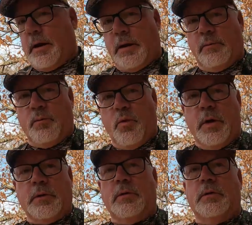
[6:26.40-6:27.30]
got
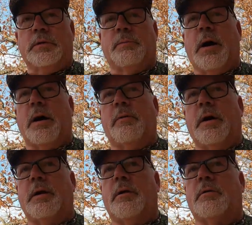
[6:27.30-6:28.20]
one good spot
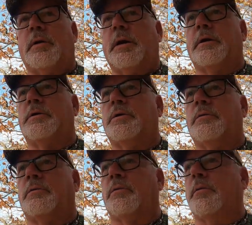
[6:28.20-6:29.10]
right here that I can
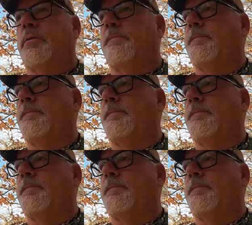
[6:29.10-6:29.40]
shoot through.